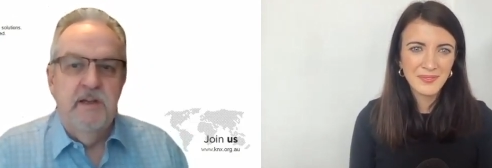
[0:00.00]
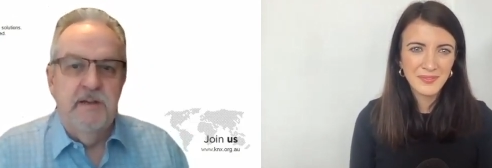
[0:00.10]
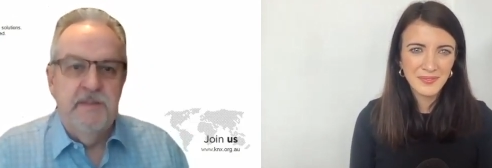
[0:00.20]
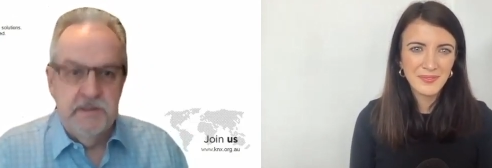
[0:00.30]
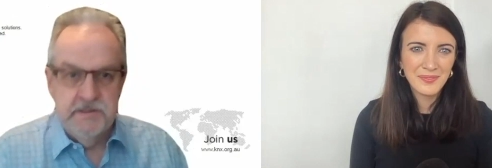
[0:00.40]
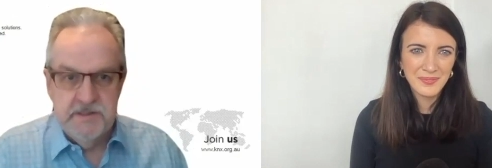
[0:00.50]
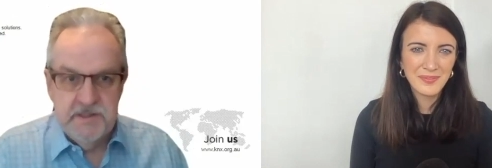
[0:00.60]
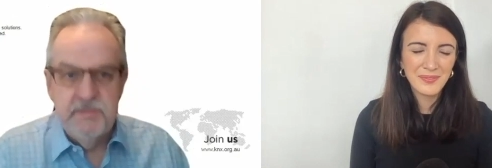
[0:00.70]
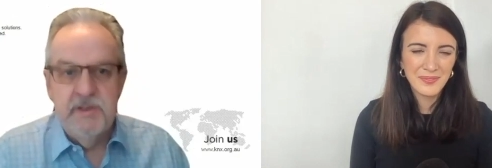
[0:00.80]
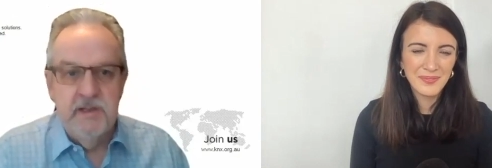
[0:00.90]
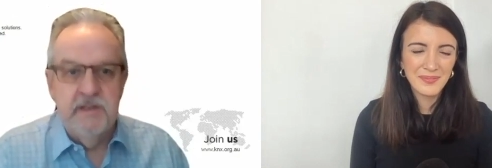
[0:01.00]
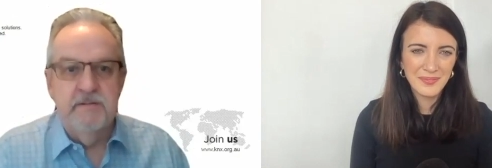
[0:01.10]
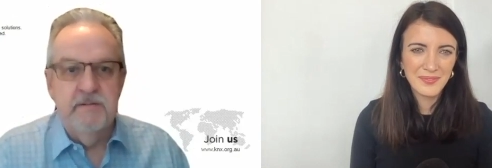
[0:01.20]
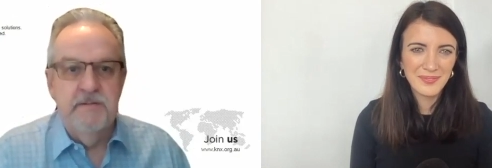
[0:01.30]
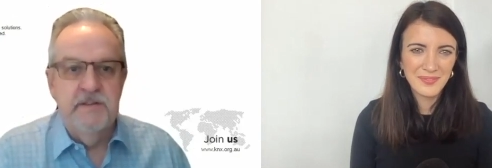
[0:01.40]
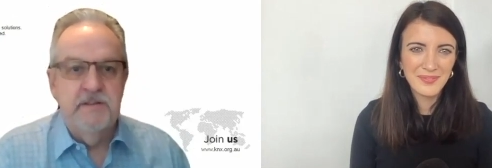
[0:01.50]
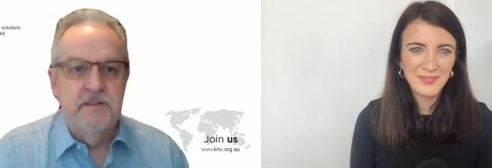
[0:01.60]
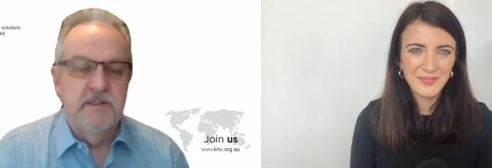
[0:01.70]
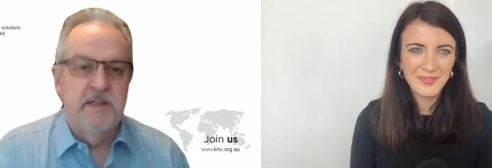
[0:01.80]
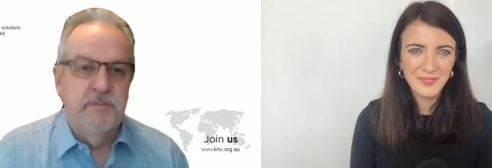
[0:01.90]
Speaker 1: And that'll stimulate
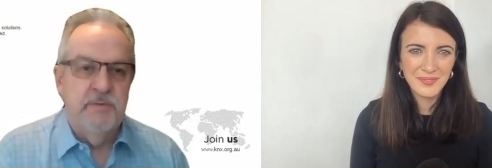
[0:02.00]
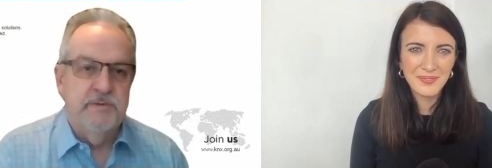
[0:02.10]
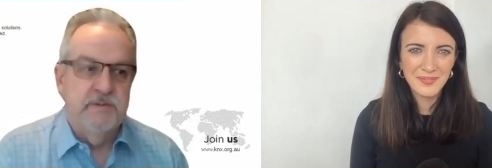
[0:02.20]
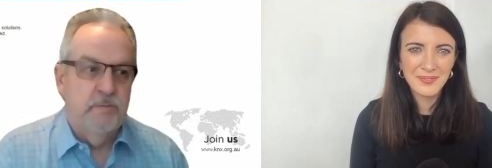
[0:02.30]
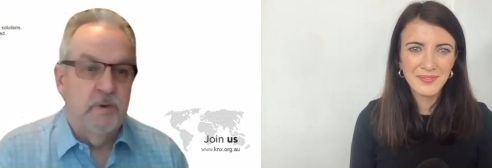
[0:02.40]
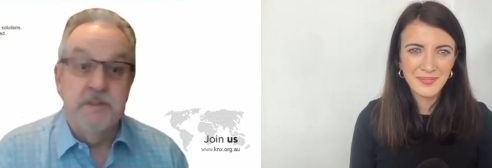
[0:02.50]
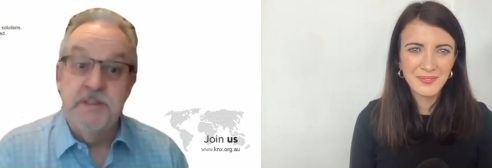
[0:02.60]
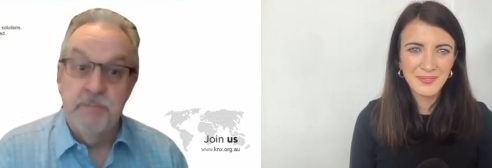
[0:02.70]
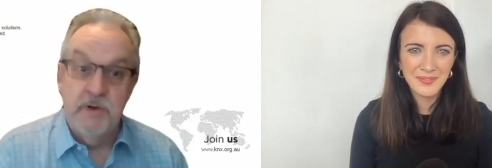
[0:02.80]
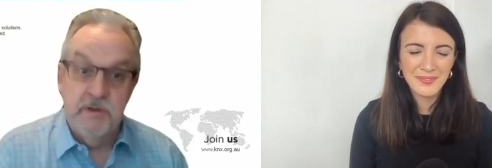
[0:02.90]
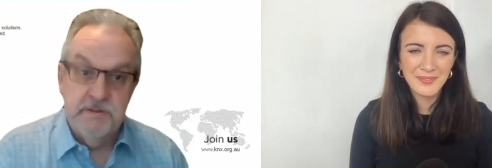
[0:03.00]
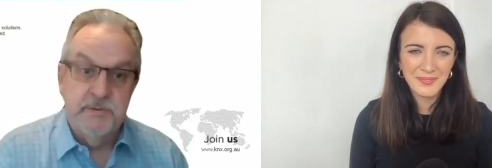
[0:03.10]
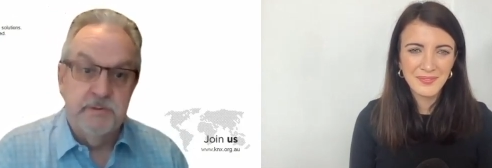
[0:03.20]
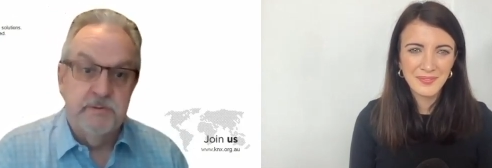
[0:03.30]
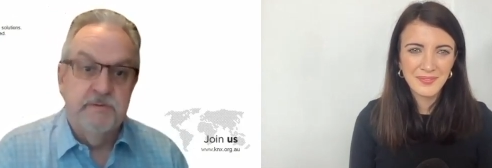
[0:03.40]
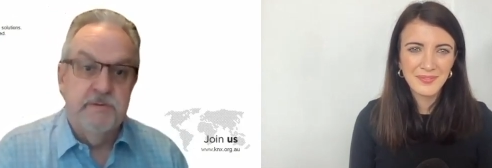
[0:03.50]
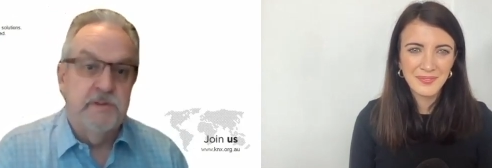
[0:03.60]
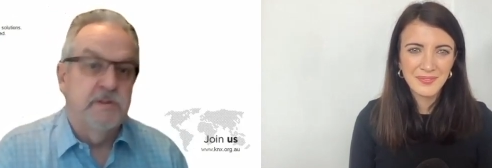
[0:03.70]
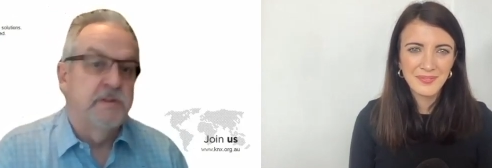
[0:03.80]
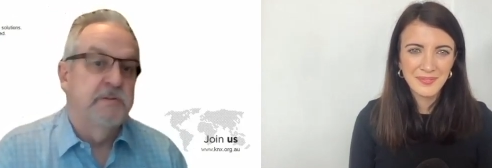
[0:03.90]
these examples of what is possible for
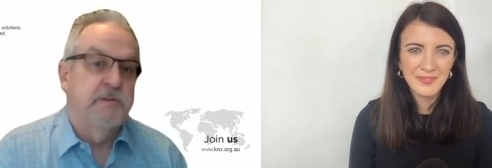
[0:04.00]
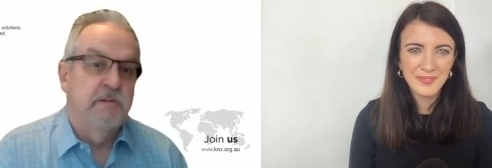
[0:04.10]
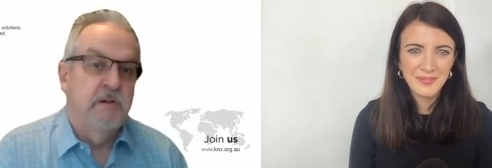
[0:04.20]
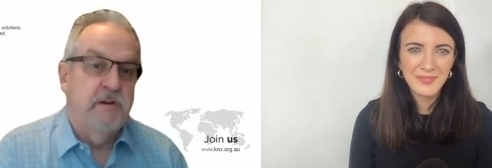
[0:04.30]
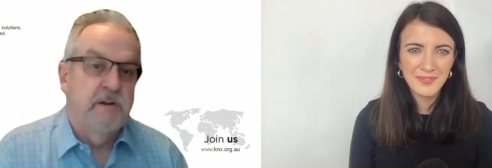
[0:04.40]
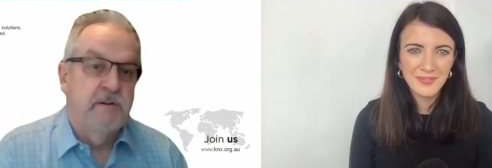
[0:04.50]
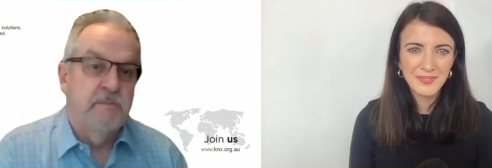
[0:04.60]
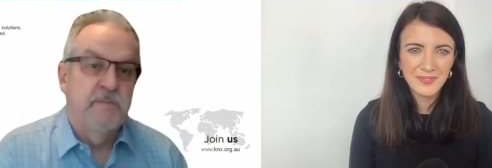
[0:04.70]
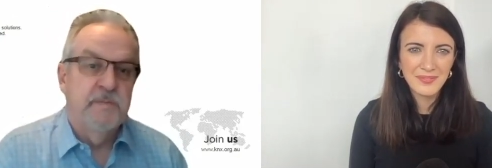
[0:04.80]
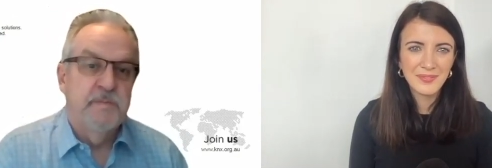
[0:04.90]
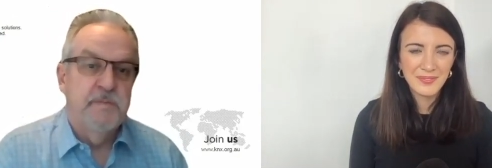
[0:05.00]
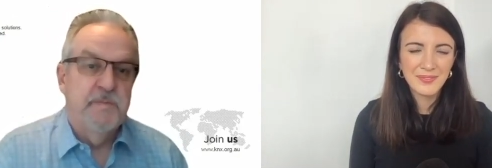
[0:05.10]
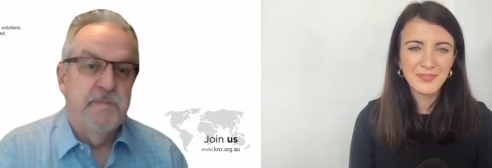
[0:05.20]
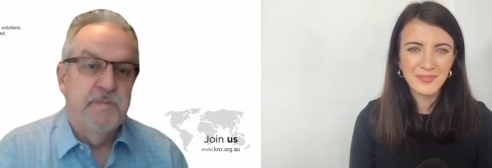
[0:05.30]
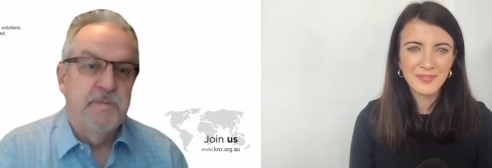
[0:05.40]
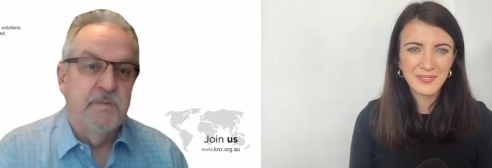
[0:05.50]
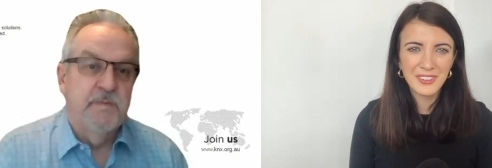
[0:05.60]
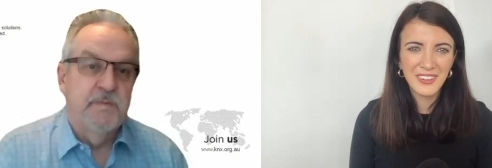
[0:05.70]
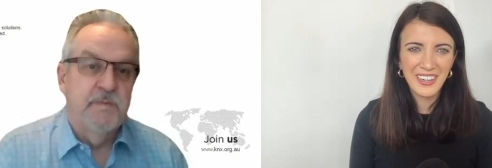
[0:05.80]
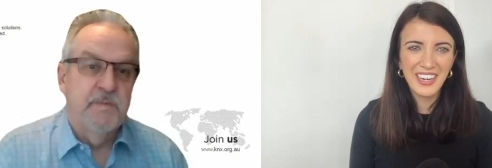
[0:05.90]
you to do in your own home.
Speaker 2: Mm-hmm.
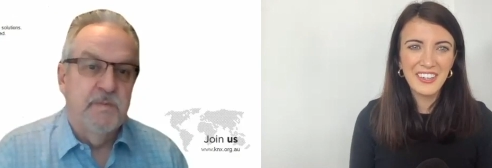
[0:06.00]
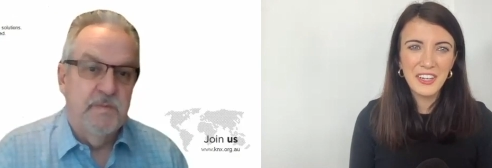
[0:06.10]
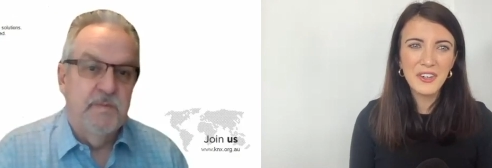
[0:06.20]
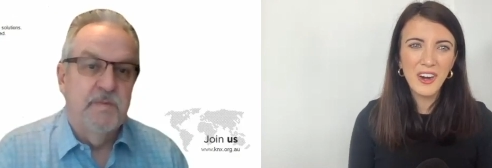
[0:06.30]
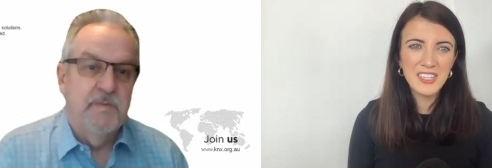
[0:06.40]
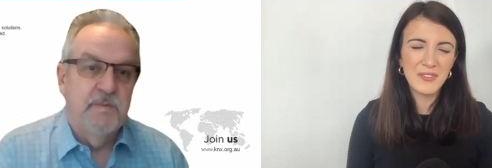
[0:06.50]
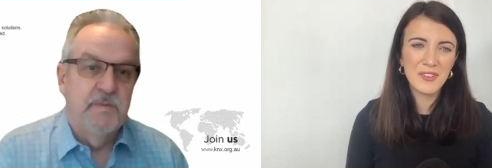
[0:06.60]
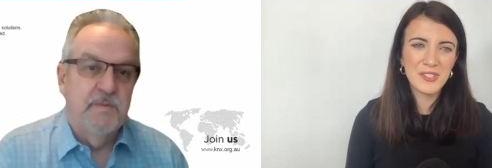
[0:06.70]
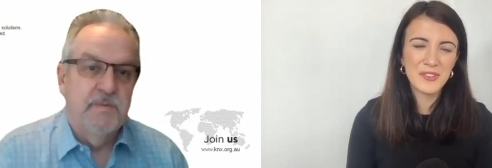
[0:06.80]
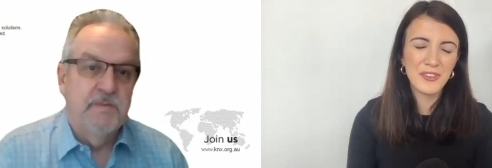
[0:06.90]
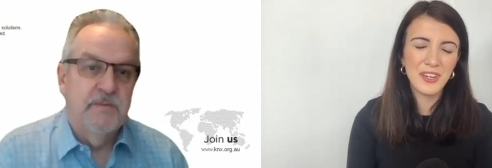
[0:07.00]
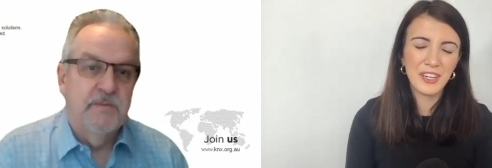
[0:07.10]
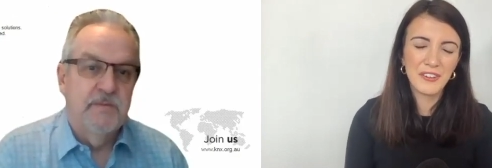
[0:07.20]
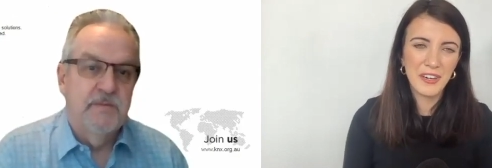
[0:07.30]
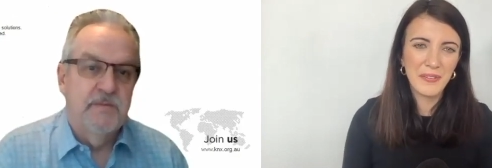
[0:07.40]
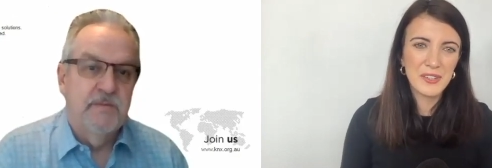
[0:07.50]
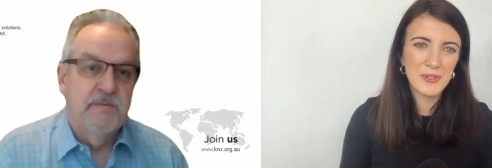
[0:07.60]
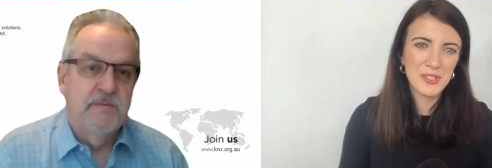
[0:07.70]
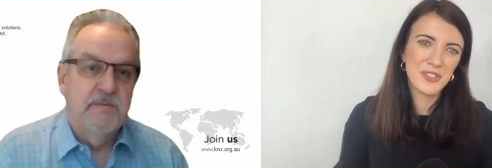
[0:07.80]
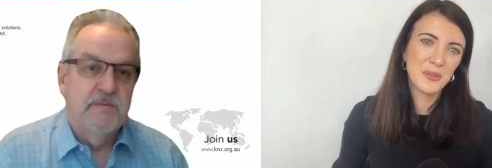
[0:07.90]
Great. And yeah, you guys have lots of uh, great
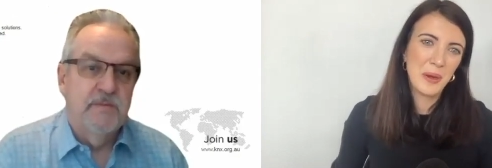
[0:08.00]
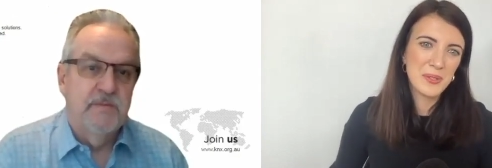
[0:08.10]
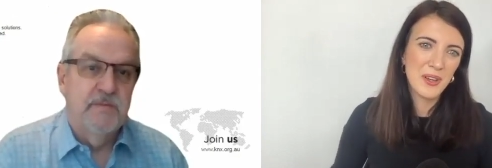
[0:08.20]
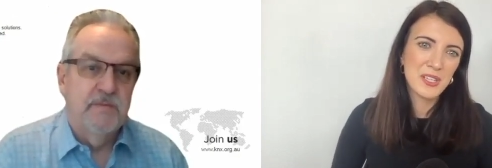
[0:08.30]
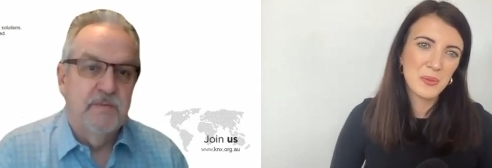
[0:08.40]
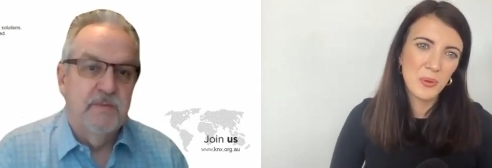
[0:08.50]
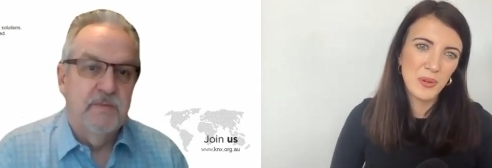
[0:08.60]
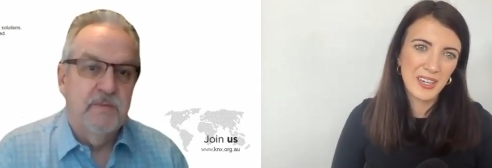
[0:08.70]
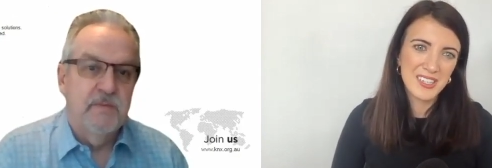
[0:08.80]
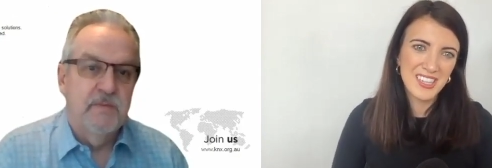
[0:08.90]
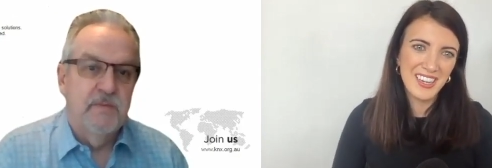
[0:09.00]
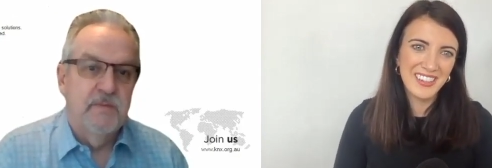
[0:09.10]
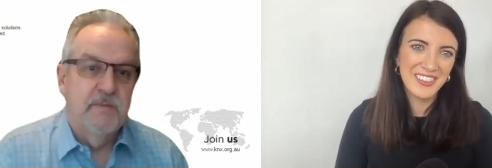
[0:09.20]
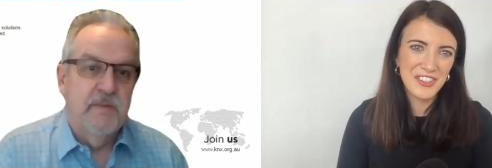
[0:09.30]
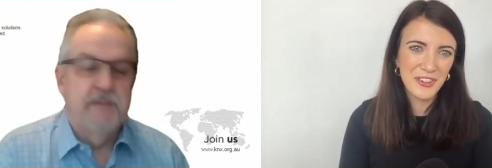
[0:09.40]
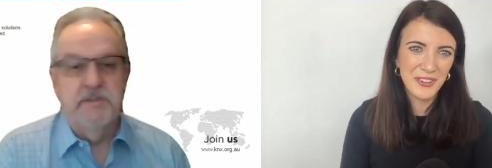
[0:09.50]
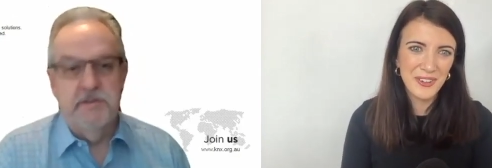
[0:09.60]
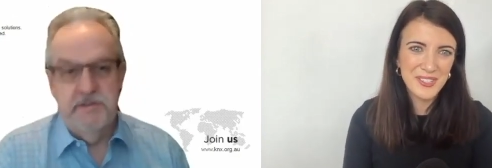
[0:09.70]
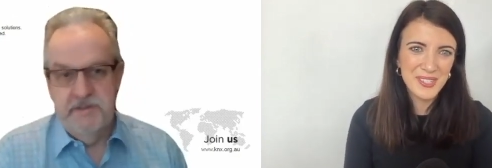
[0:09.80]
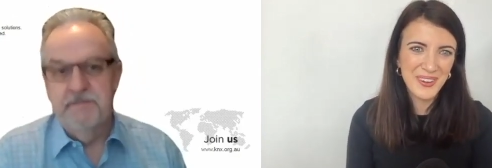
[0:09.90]
resources on your website. So we'll link to that in the show
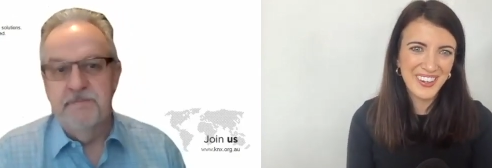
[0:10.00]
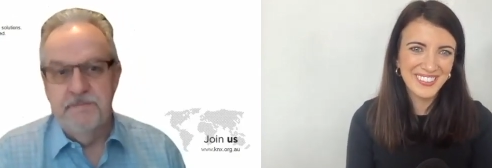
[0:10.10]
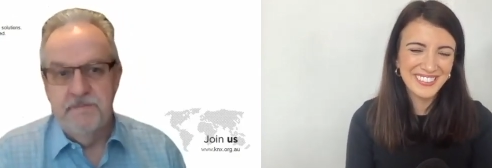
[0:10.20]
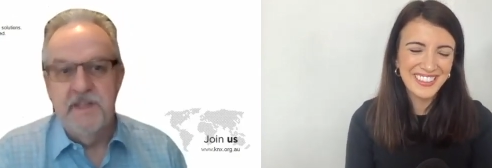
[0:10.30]
Absolutely. as well.